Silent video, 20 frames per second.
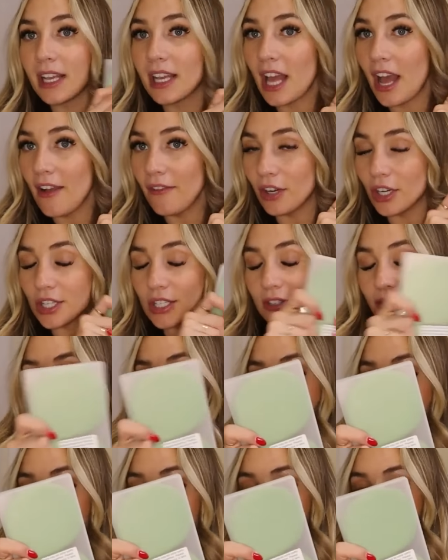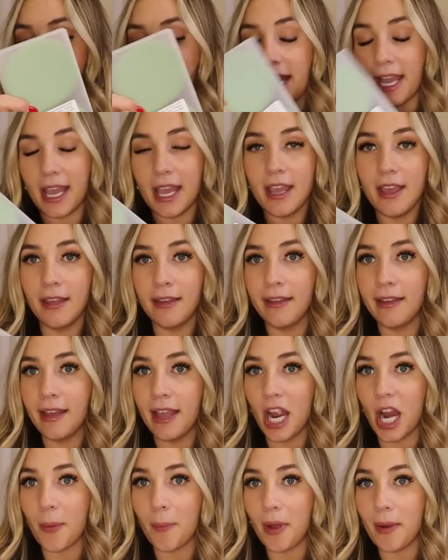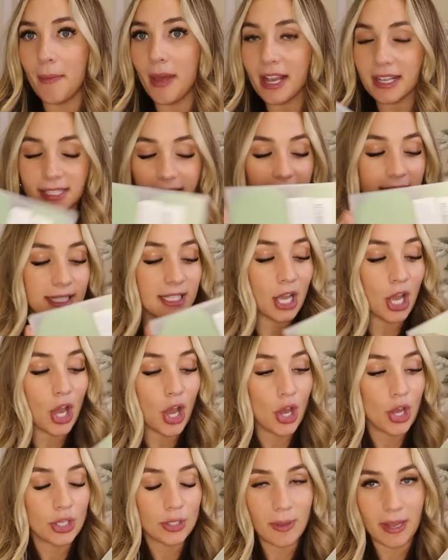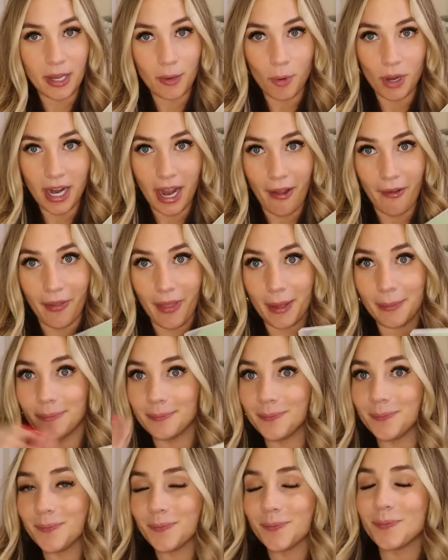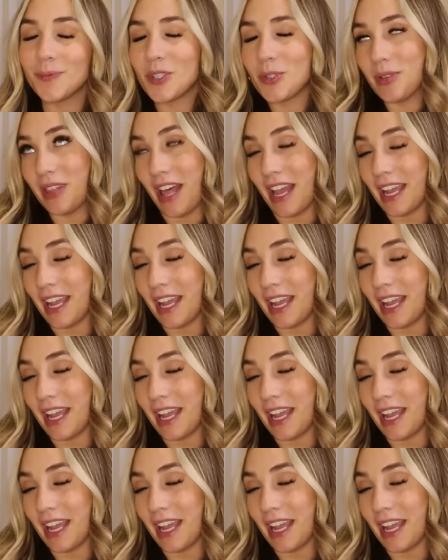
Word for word: covers for my AirPod Maxes so I can work out in them, which we